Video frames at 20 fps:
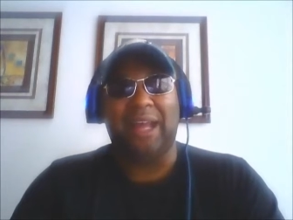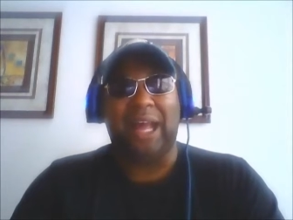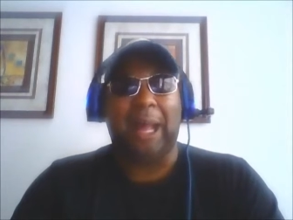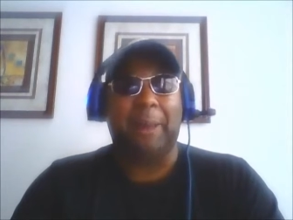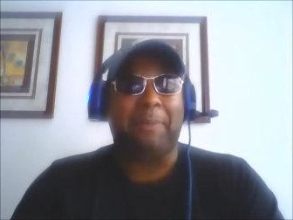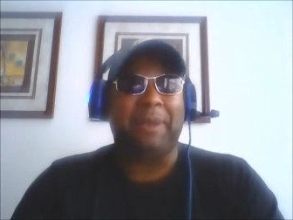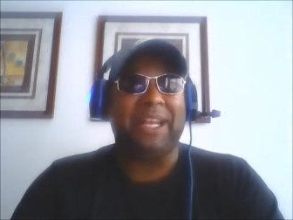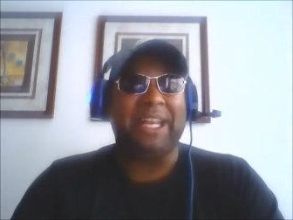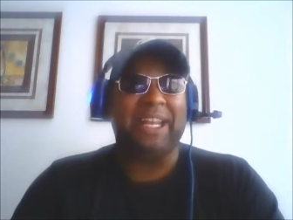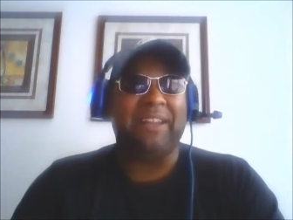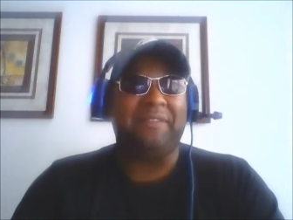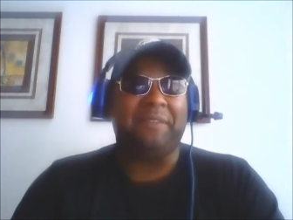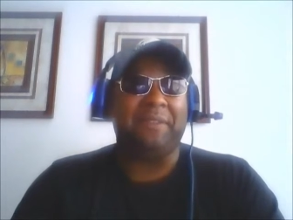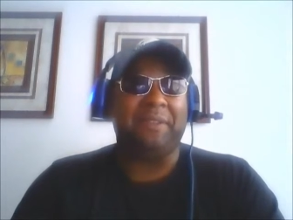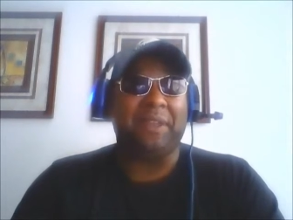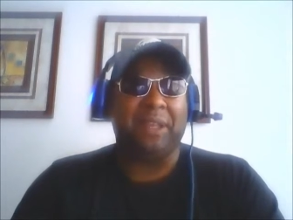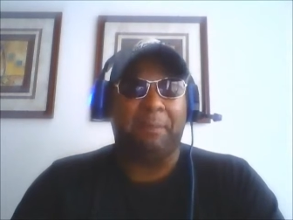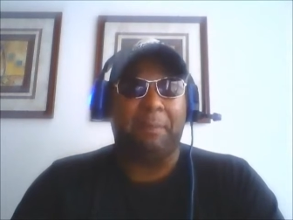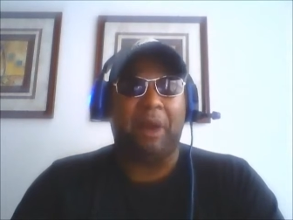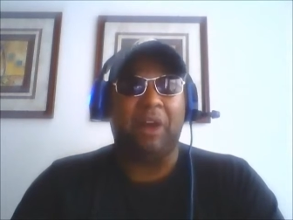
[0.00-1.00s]
I
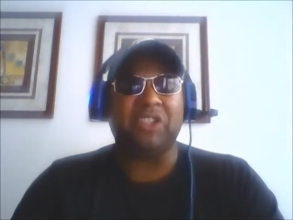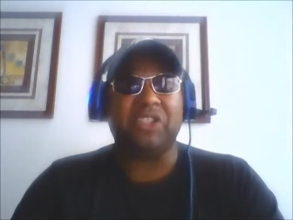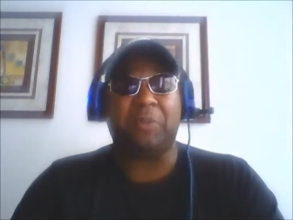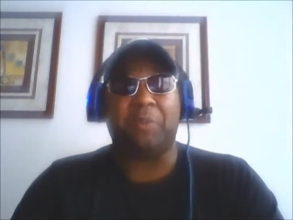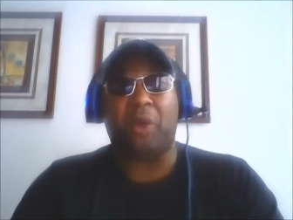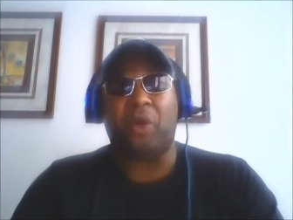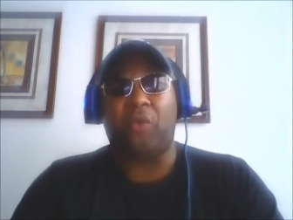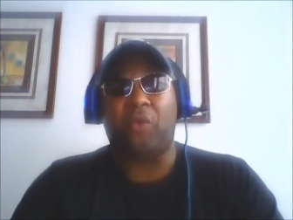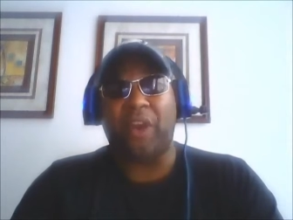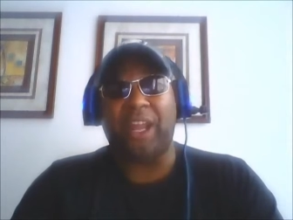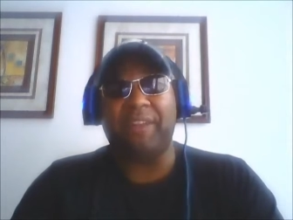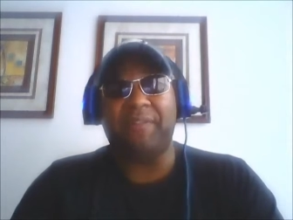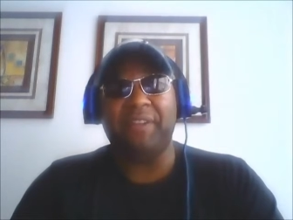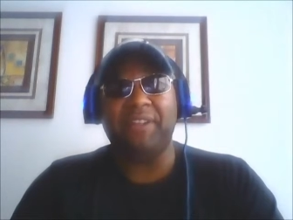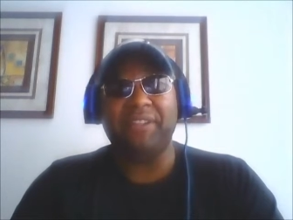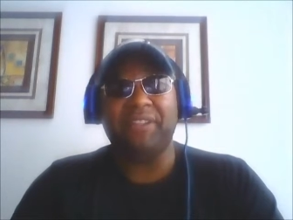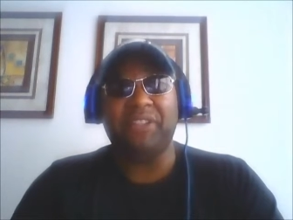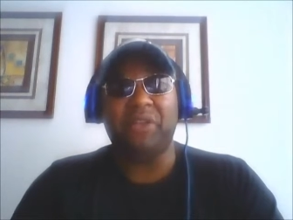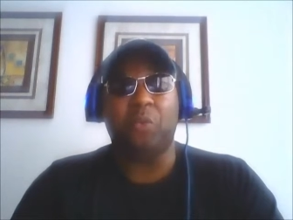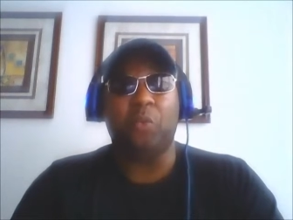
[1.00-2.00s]
believe the Baltimore
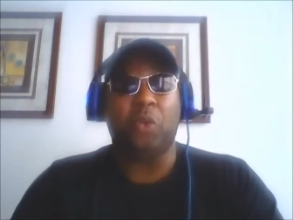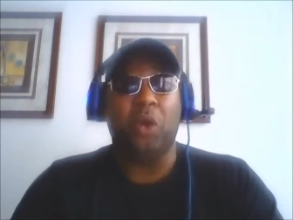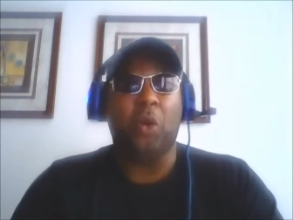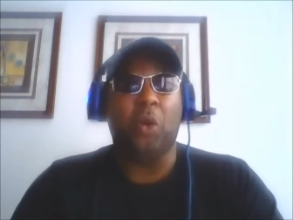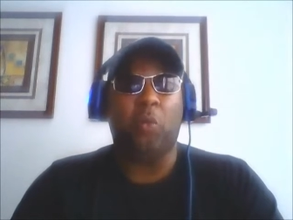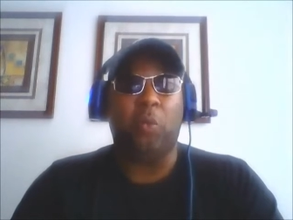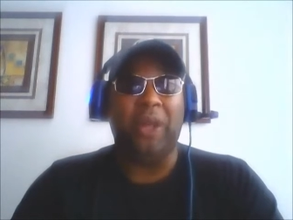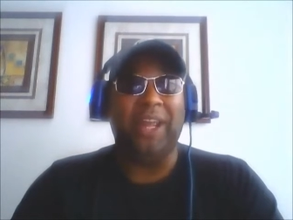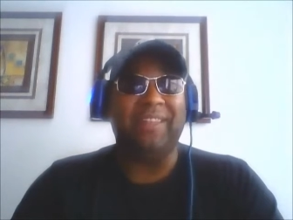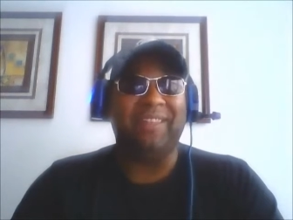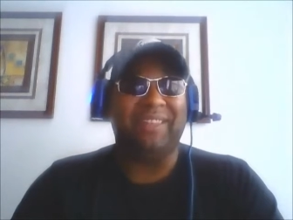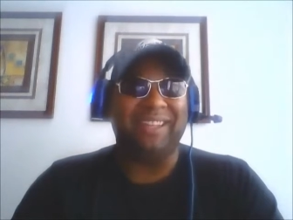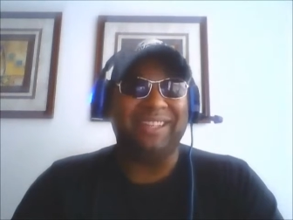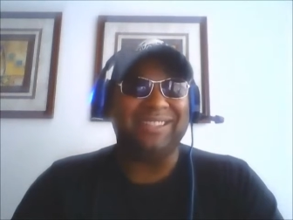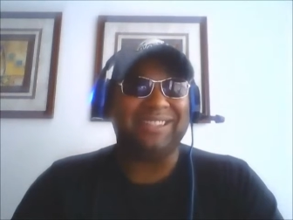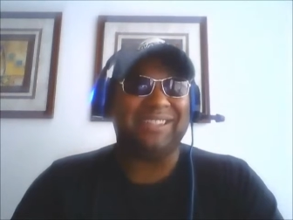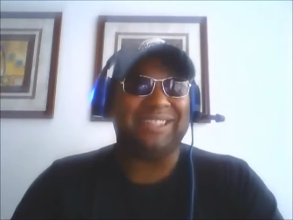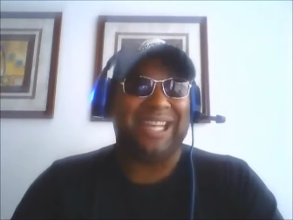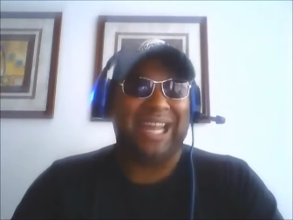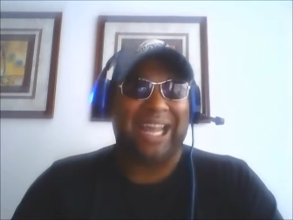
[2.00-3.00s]
Ravens will win
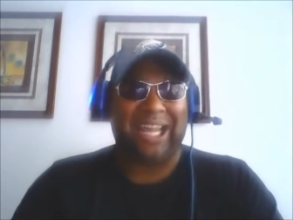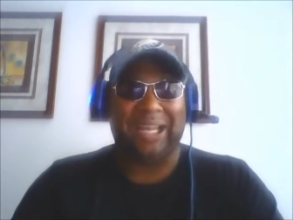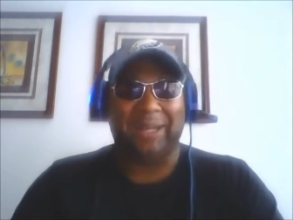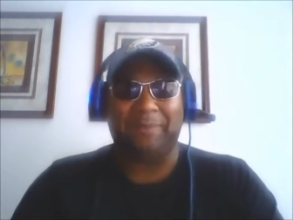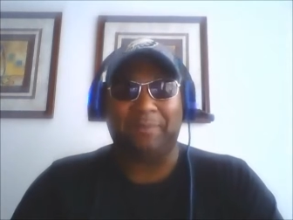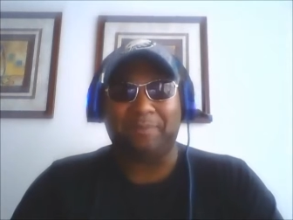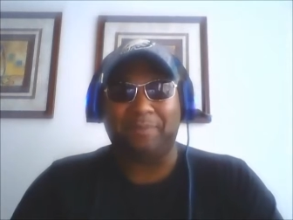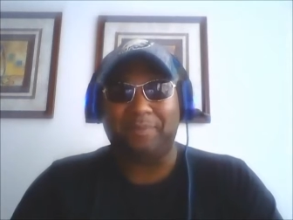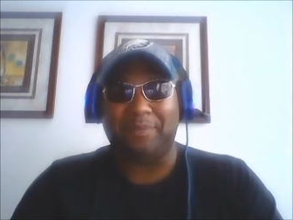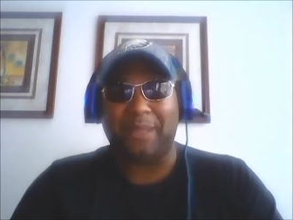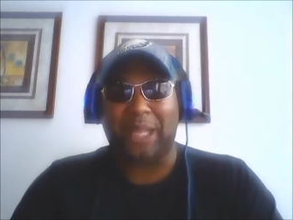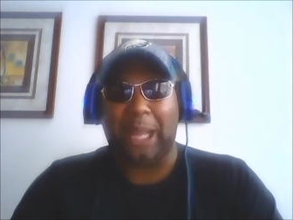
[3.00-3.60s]
this game.